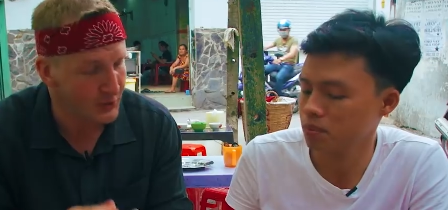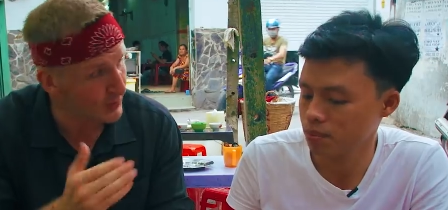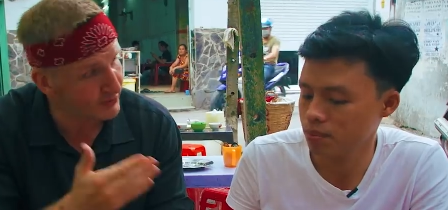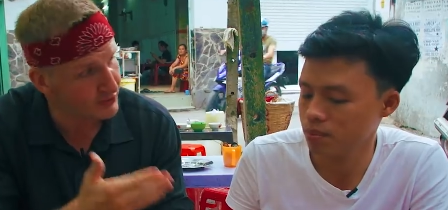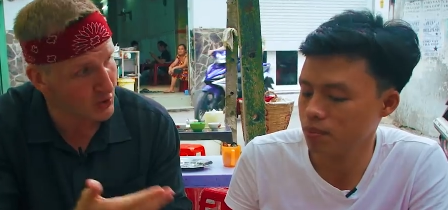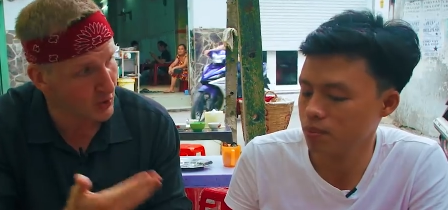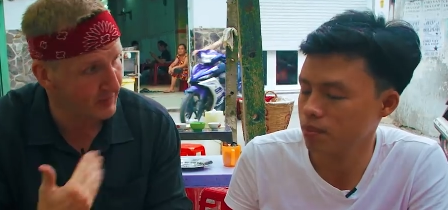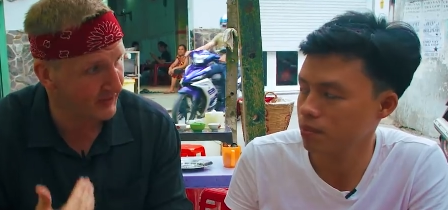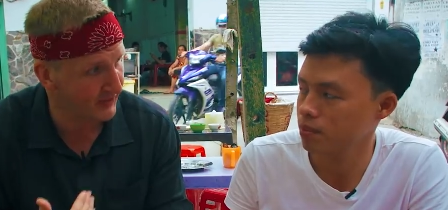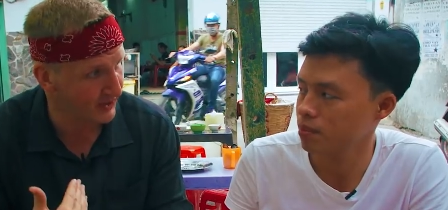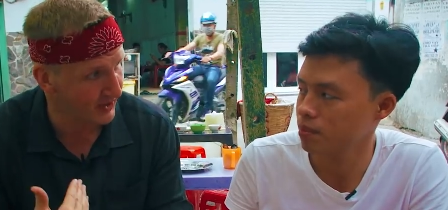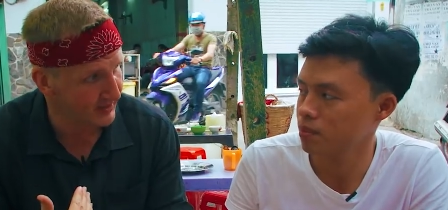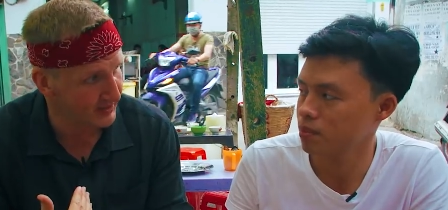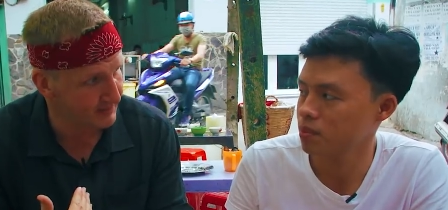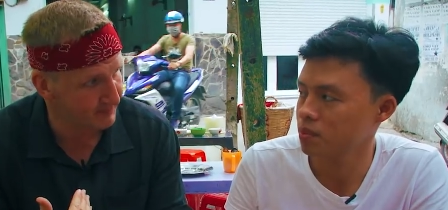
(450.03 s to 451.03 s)
Speaker 1: You have shown me the
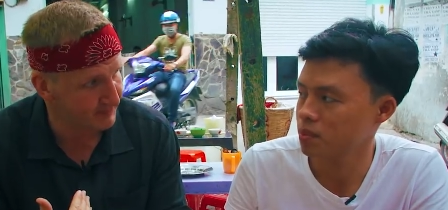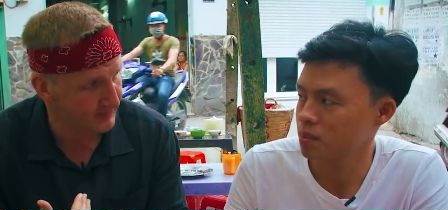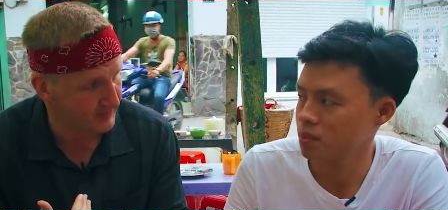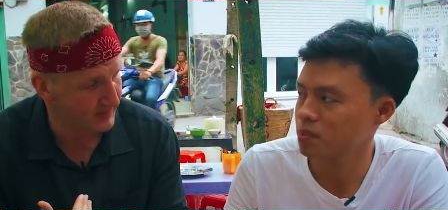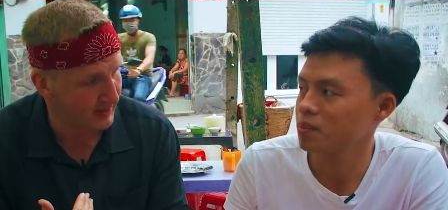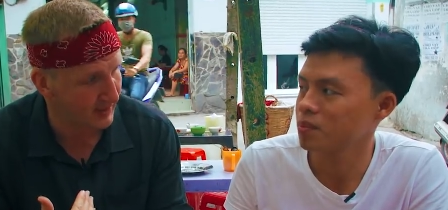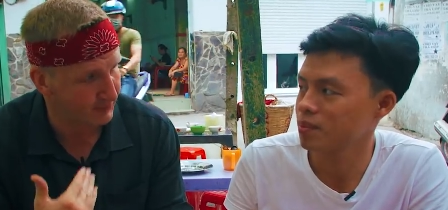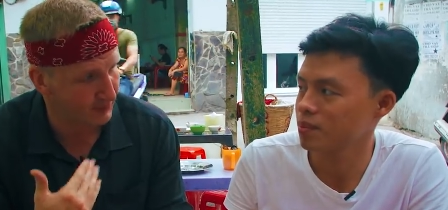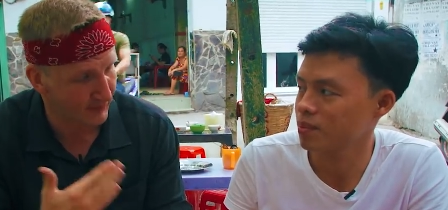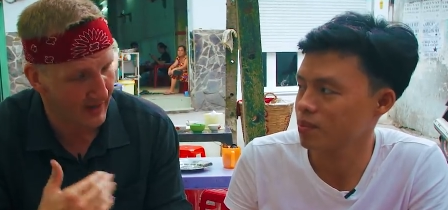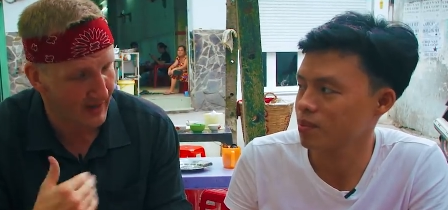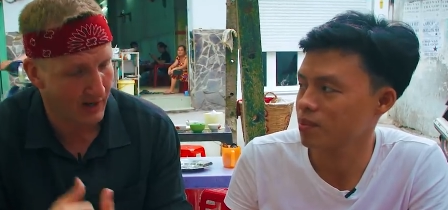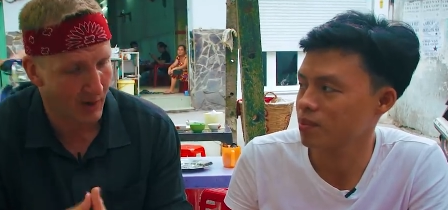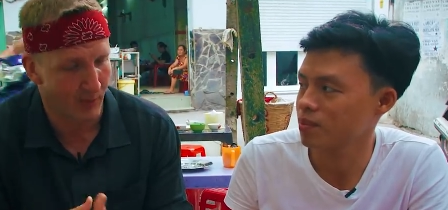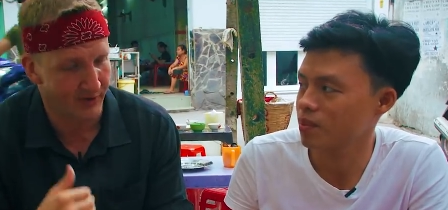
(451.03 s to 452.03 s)
light, and for
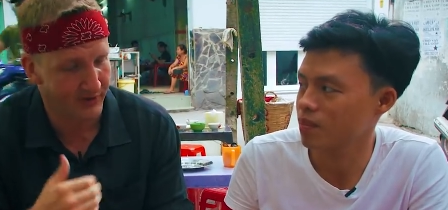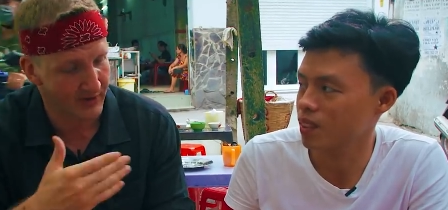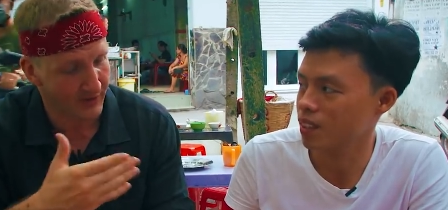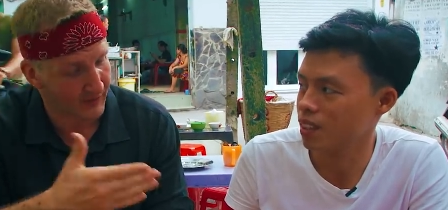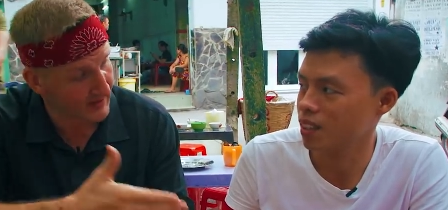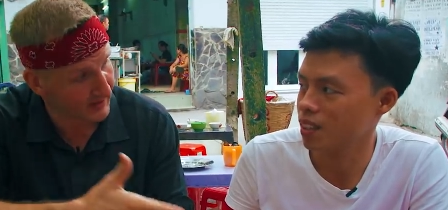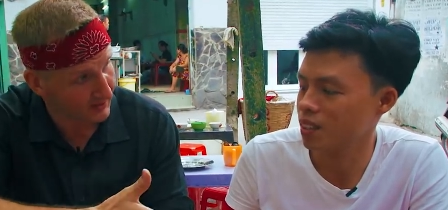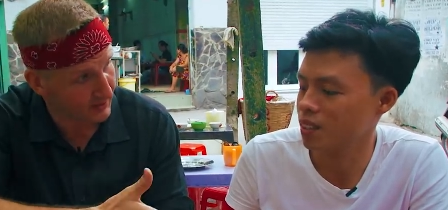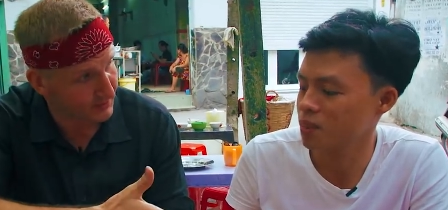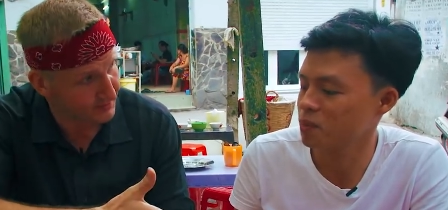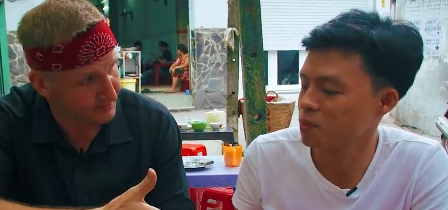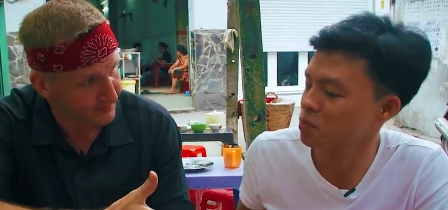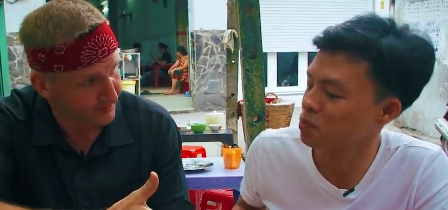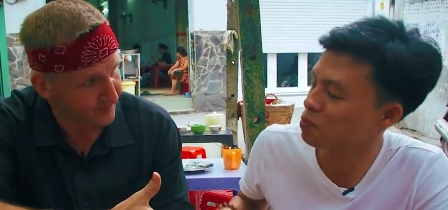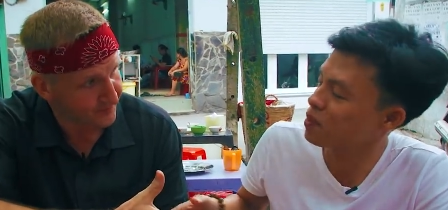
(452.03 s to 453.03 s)
that, I want to say thank you.
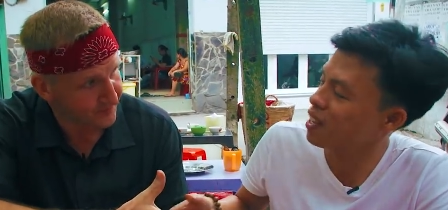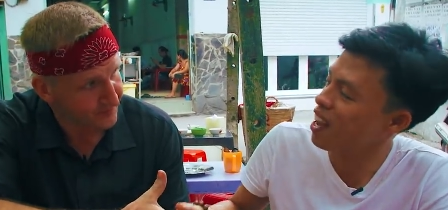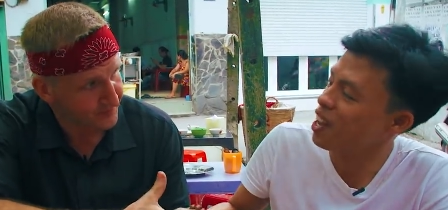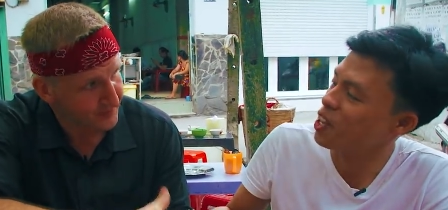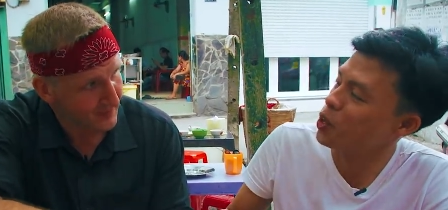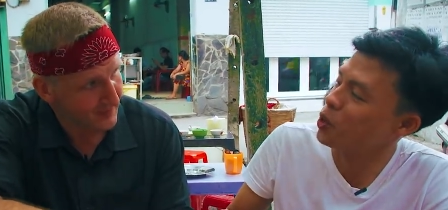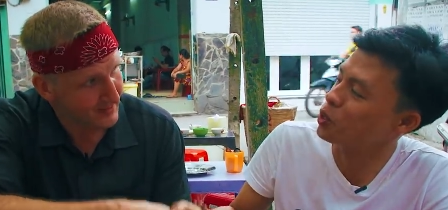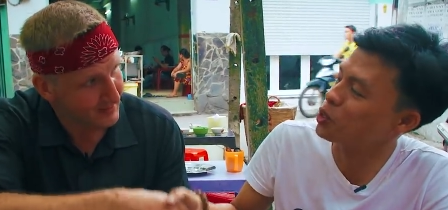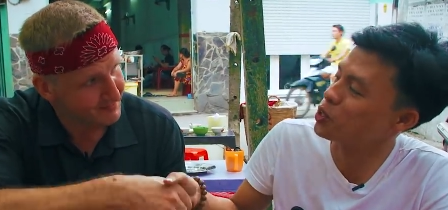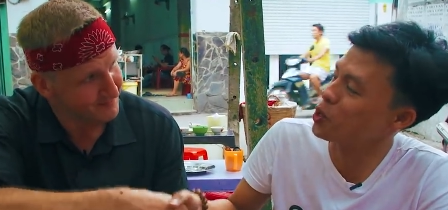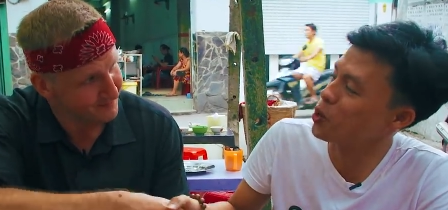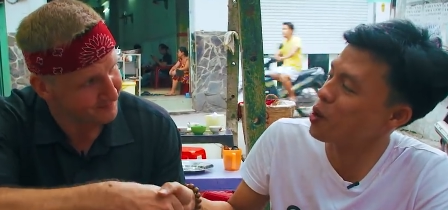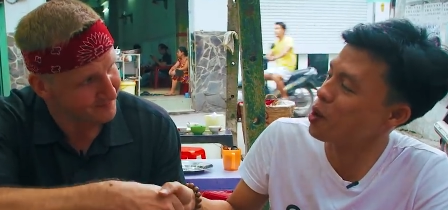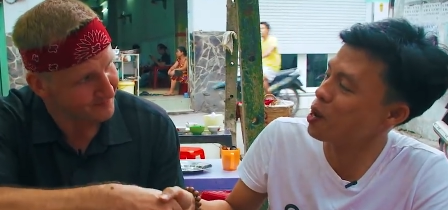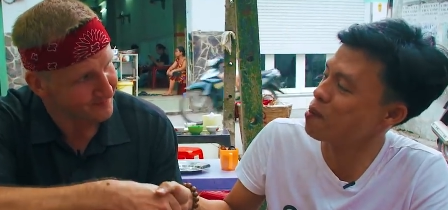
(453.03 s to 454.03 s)
You're so
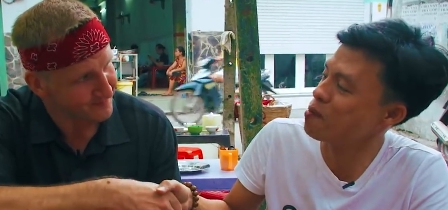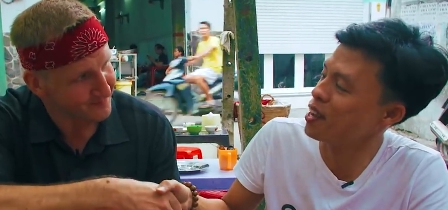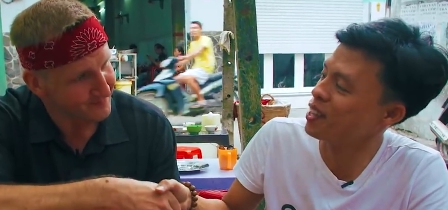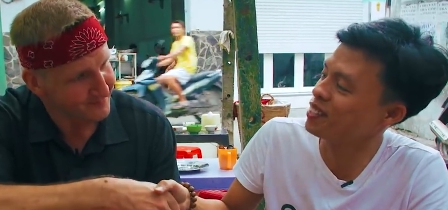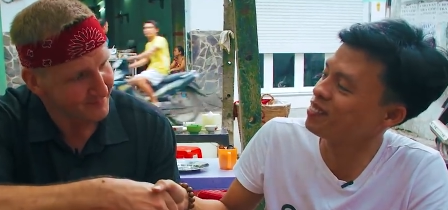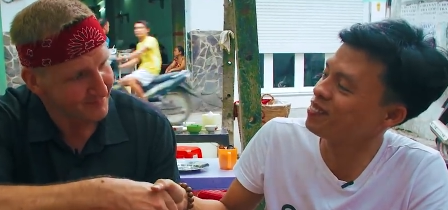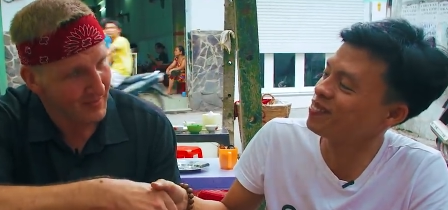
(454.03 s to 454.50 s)
welcome, man.